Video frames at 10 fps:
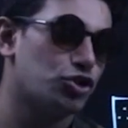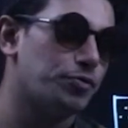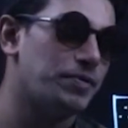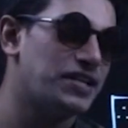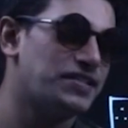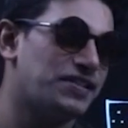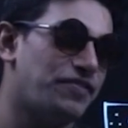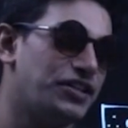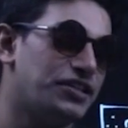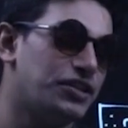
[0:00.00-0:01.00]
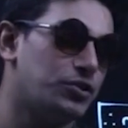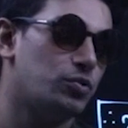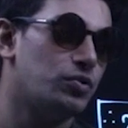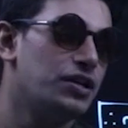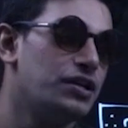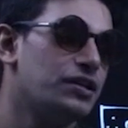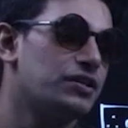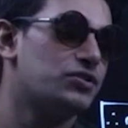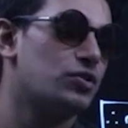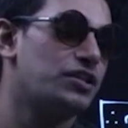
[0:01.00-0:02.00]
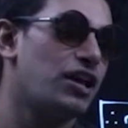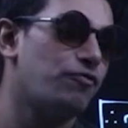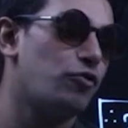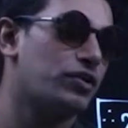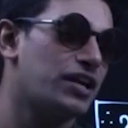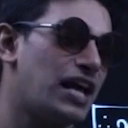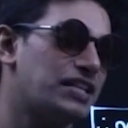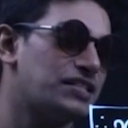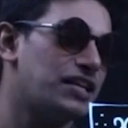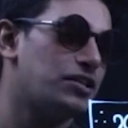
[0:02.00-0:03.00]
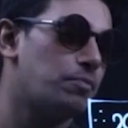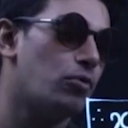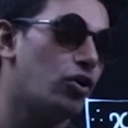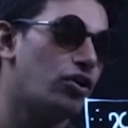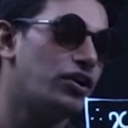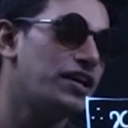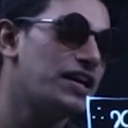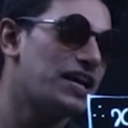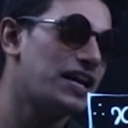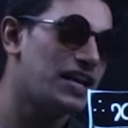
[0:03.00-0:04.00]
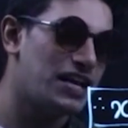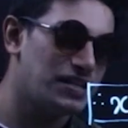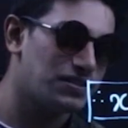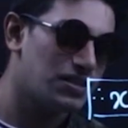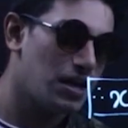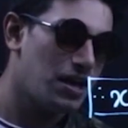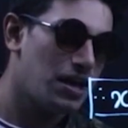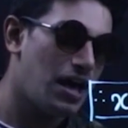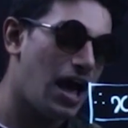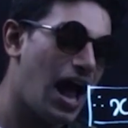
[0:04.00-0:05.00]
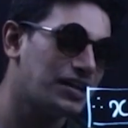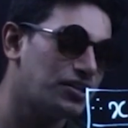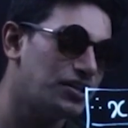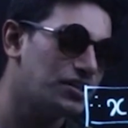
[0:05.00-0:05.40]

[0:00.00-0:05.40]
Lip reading: should be 72. So therefore, can I say the bird is at a